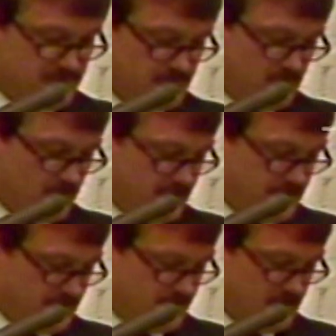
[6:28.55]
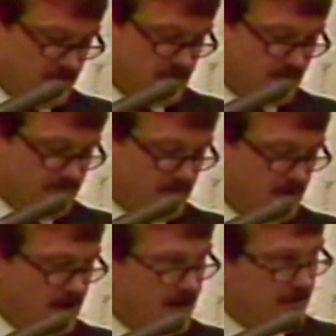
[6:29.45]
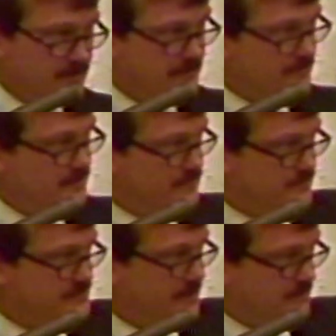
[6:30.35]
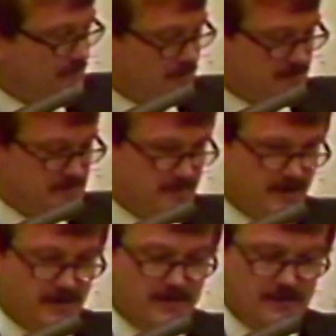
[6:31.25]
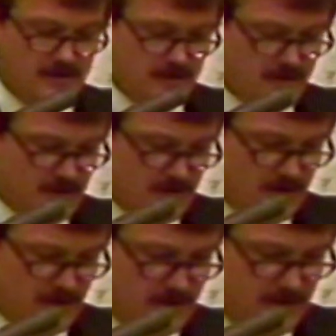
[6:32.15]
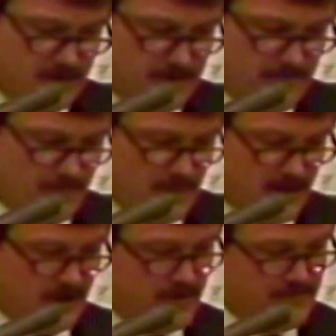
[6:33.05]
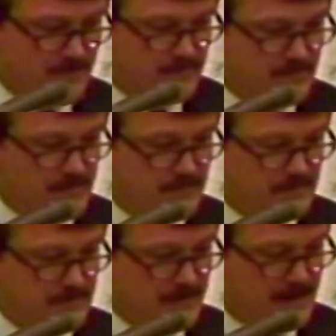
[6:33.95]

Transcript: have supported a higher increase for state employees' pay. However, the